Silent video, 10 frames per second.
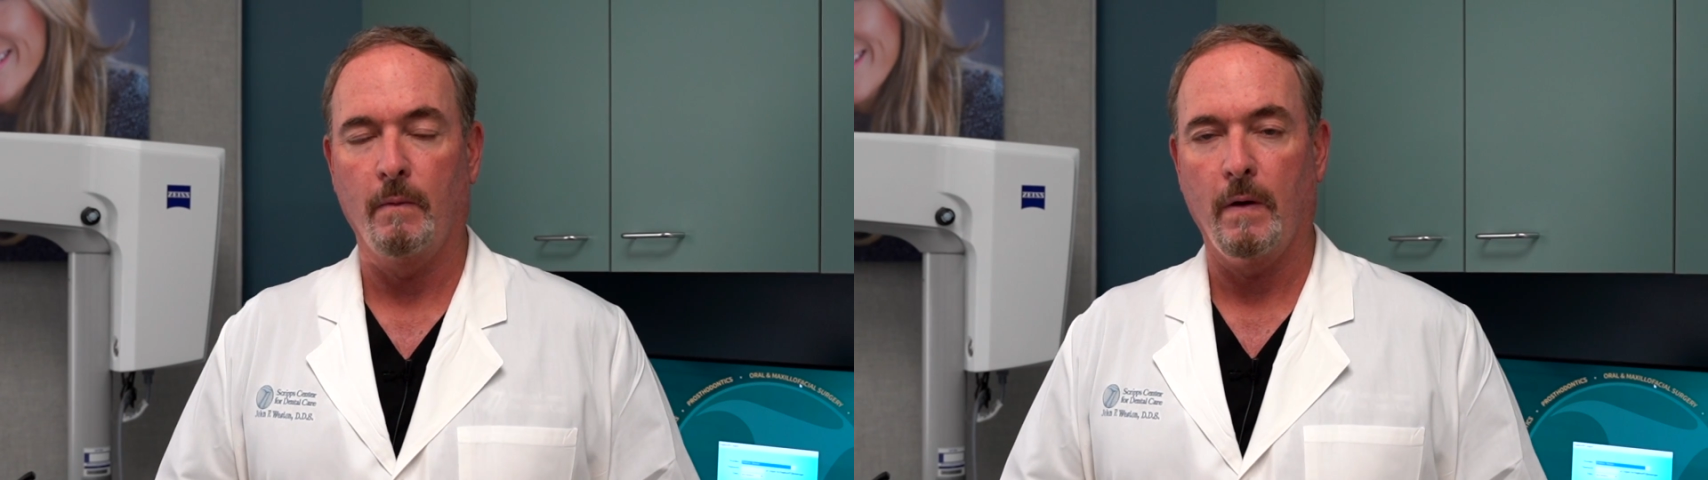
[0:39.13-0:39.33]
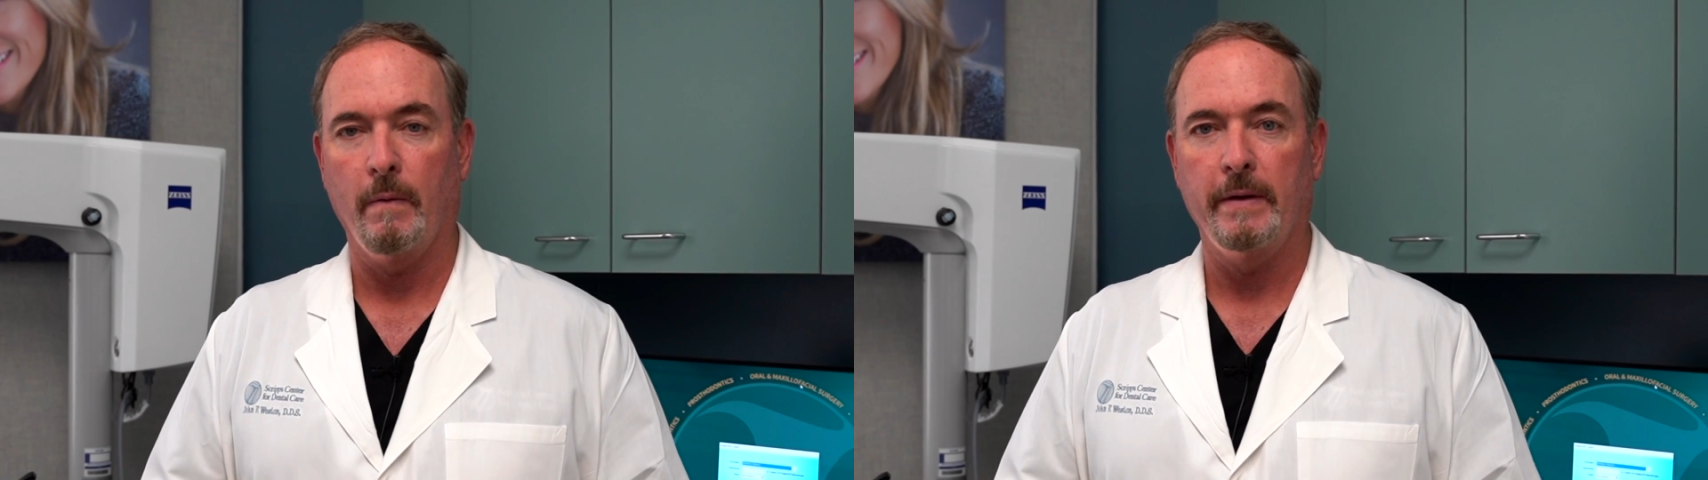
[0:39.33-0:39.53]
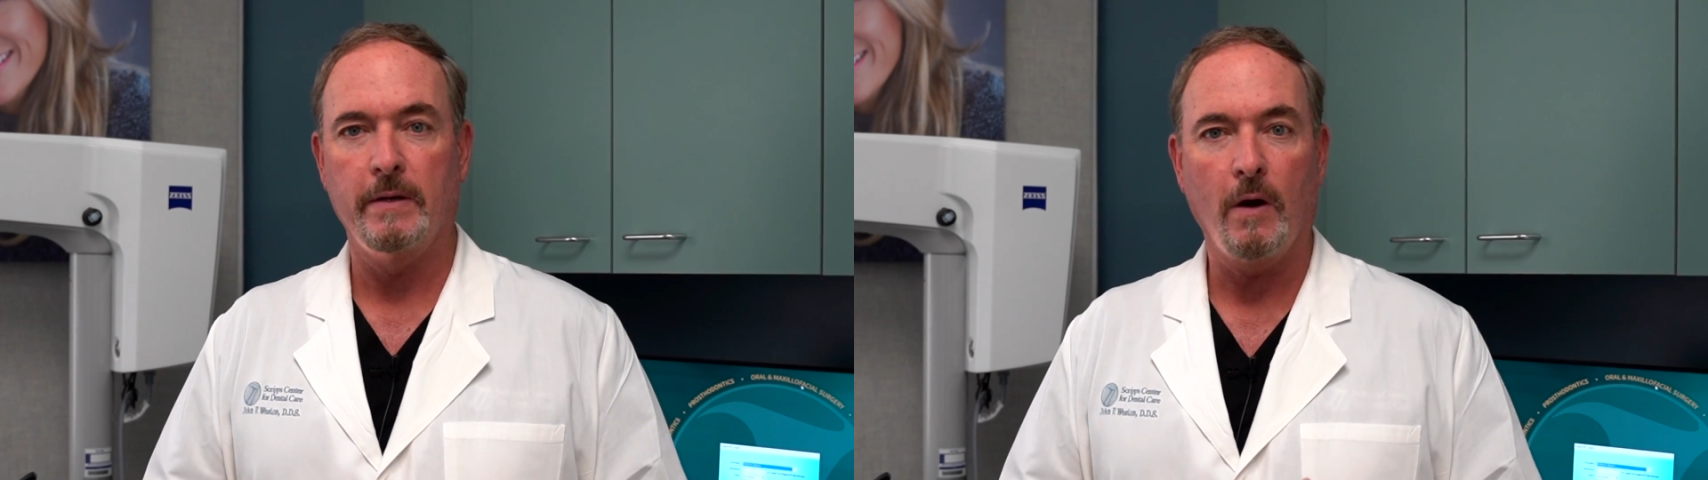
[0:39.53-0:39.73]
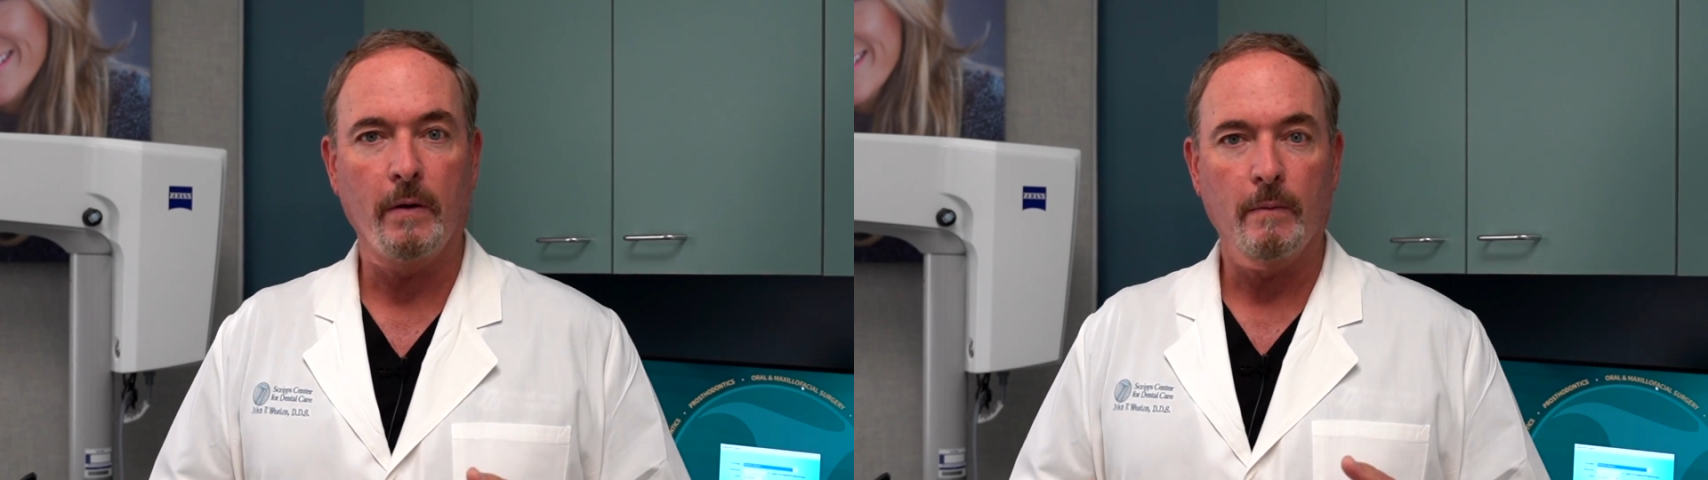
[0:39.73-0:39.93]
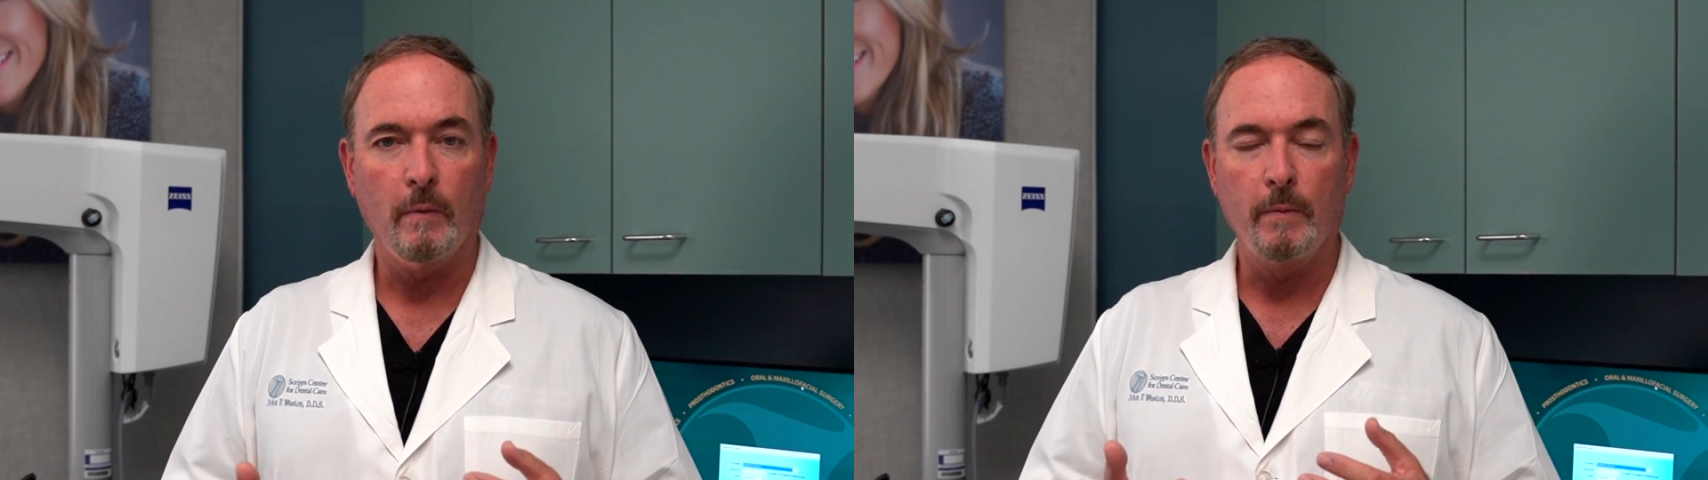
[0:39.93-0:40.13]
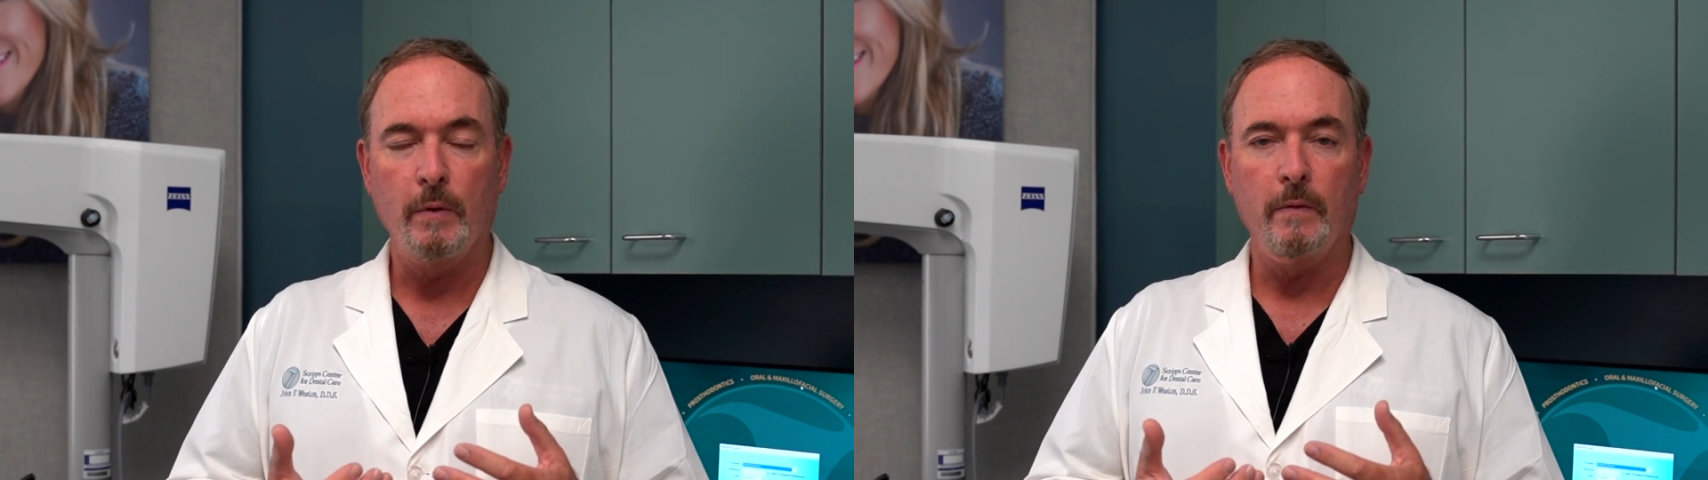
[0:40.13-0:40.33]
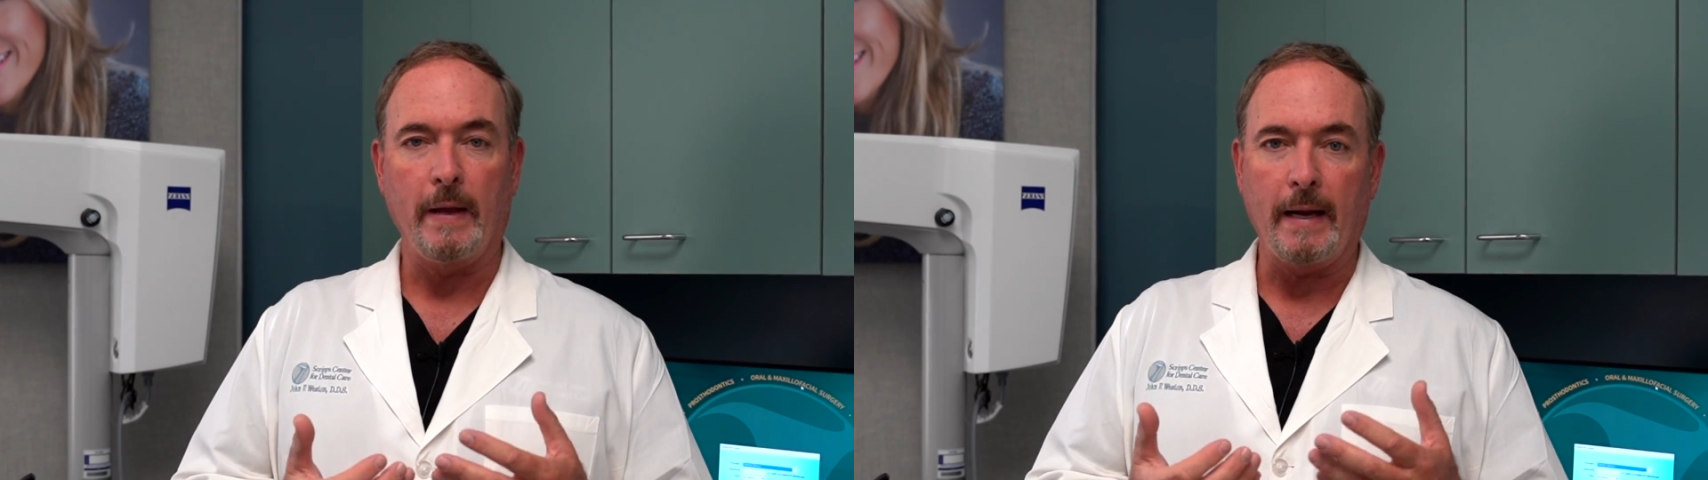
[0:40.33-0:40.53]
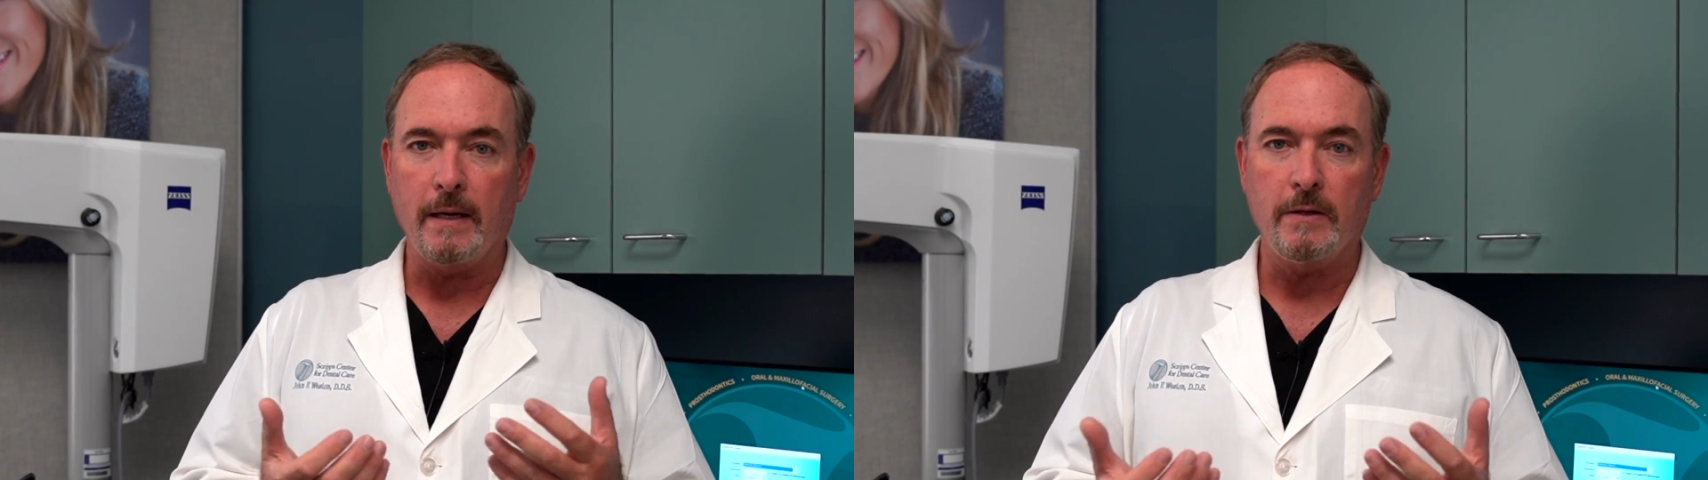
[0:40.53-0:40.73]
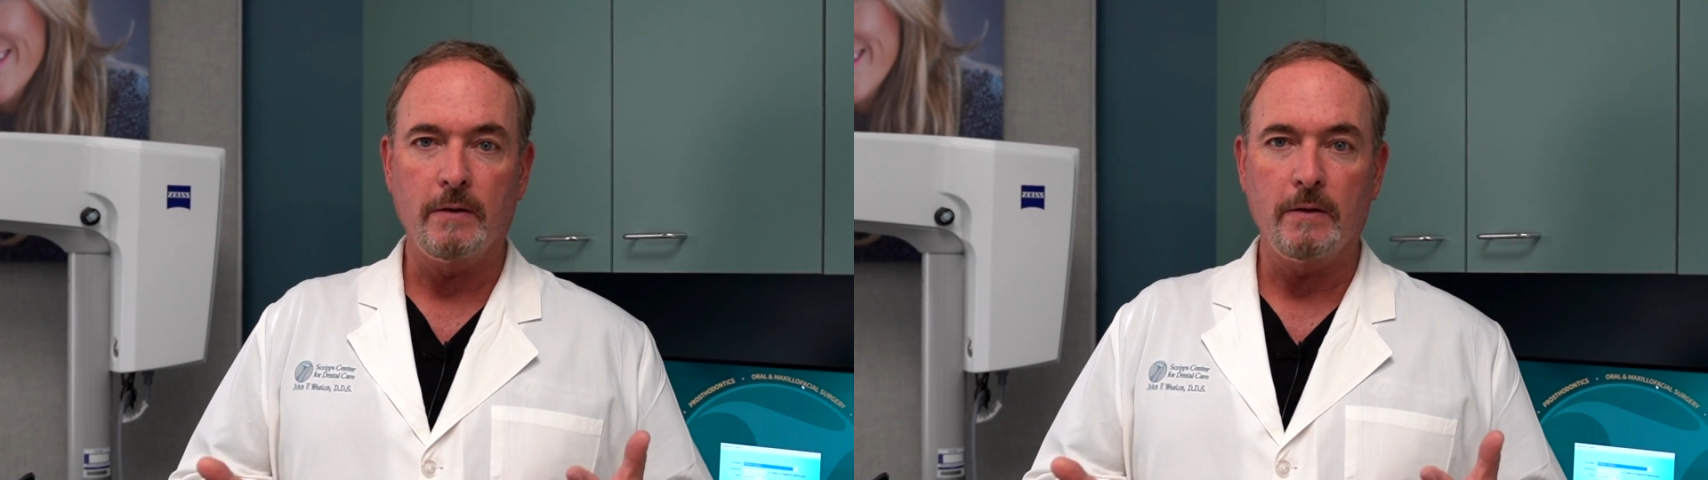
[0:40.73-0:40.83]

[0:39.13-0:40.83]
where we don't remove any